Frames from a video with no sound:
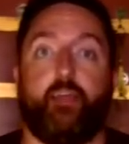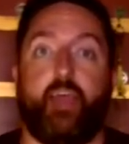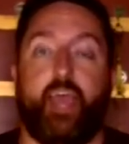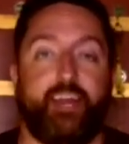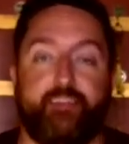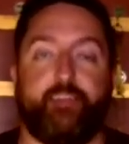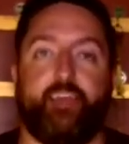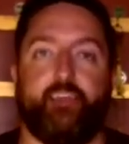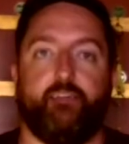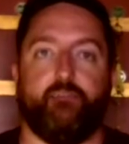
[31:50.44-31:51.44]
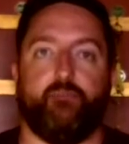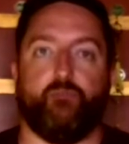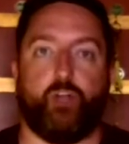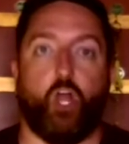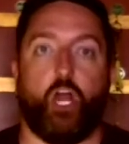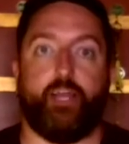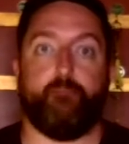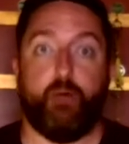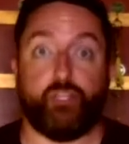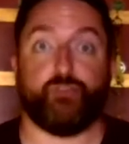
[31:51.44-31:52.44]
anything regarding
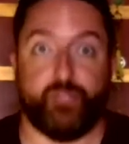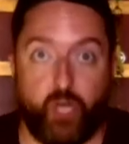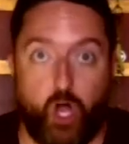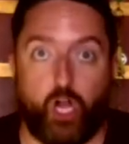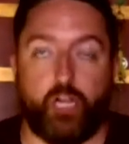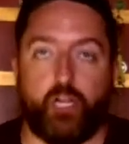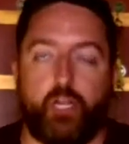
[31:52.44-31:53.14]
Montreal.